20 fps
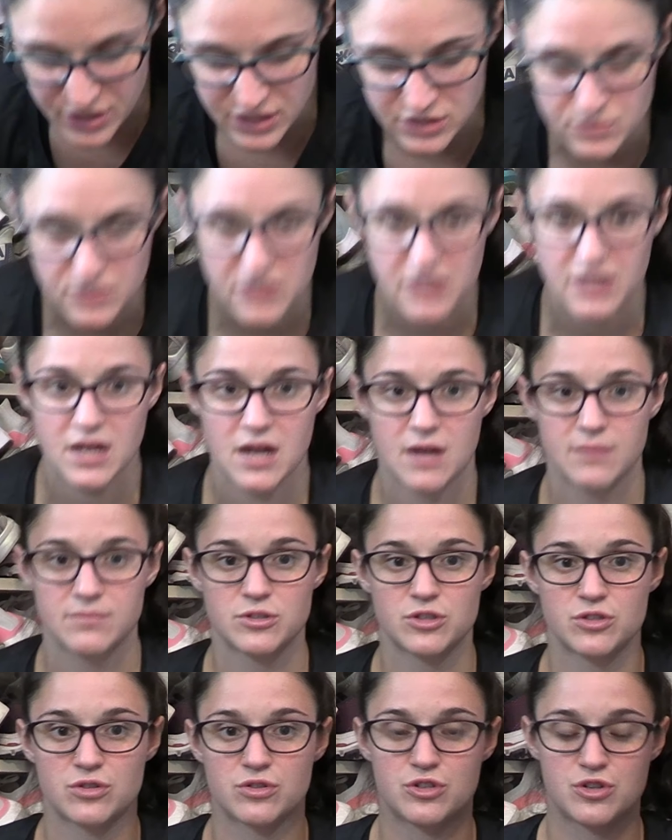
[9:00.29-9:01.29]
things when it
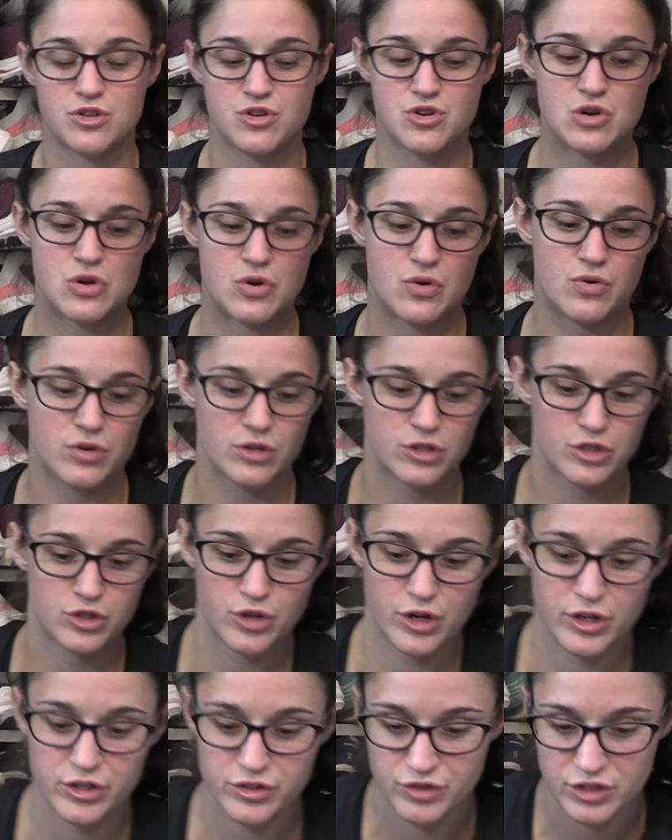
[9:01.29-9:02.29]
comes to
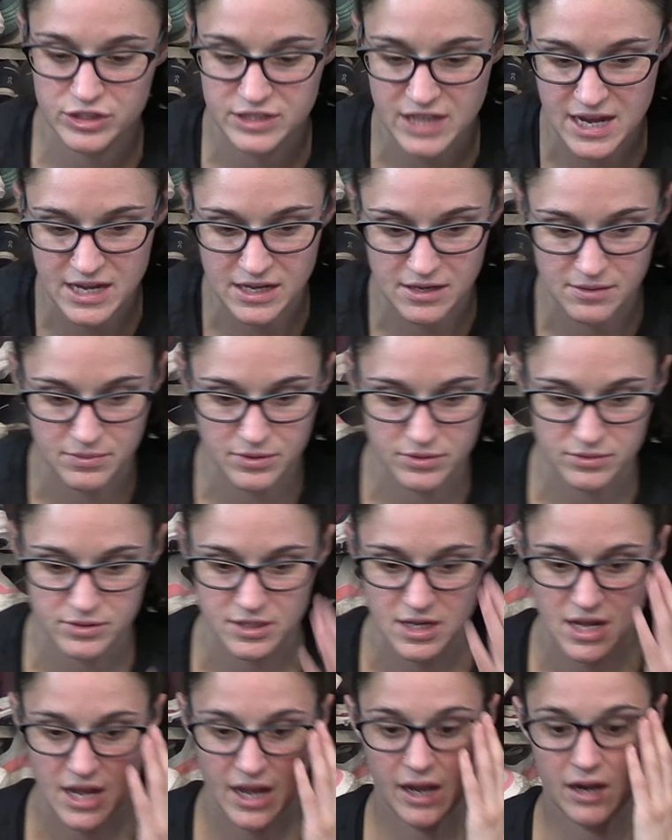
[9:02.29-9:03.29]
trails versus hiking
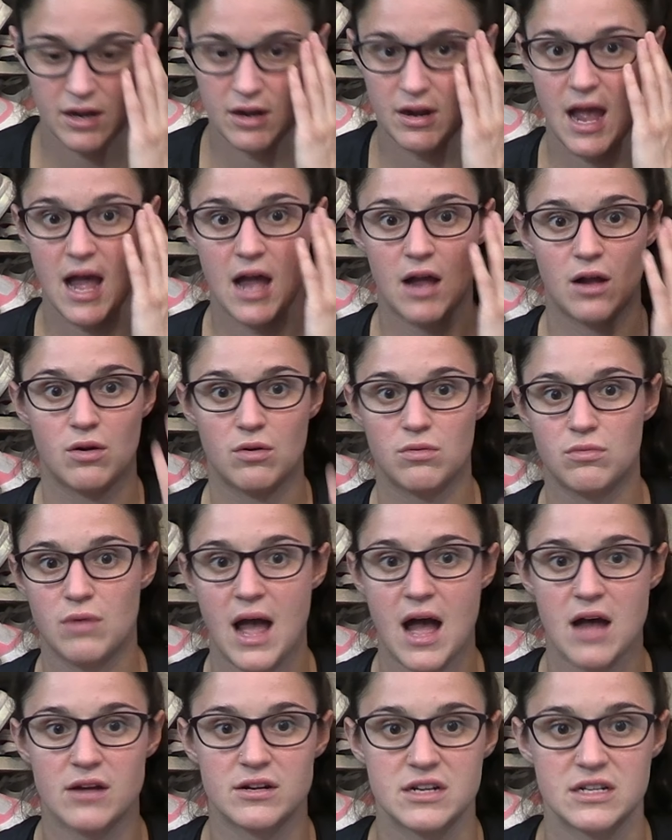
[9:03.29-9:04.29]
boots and
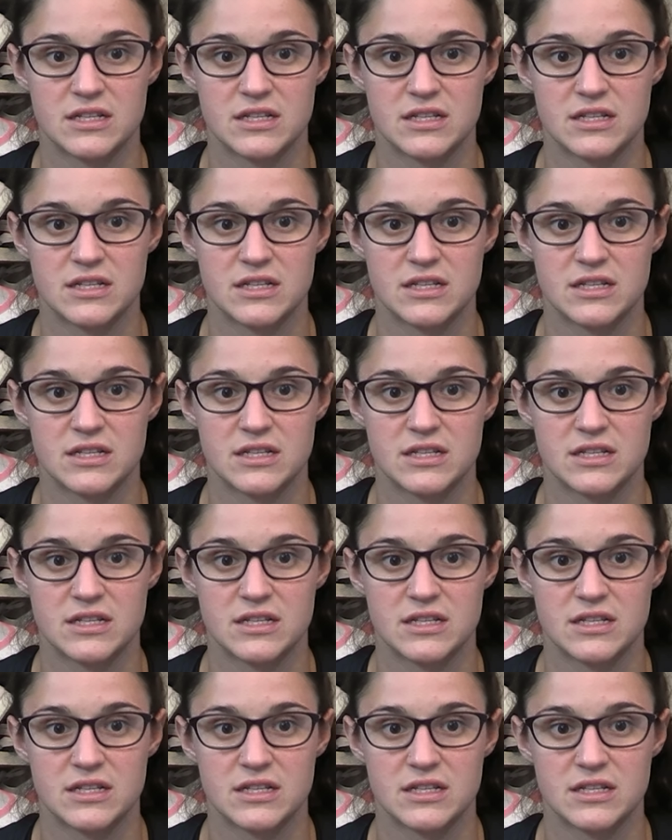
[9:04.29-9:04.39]
how to